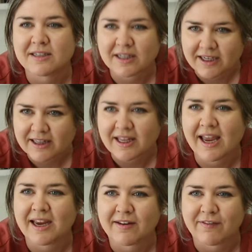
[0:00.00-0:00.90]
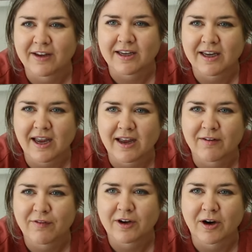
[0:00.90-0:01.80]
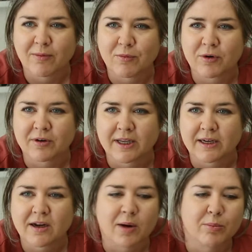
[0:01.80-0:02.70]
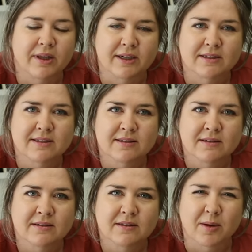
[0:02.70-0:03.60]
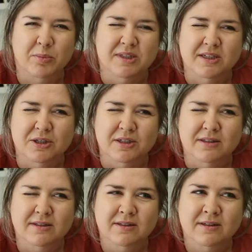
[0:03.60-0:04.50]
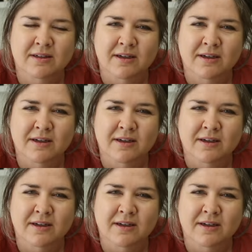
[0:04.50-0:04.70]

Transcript: until I get the hang of it and figure out more like complex compositions.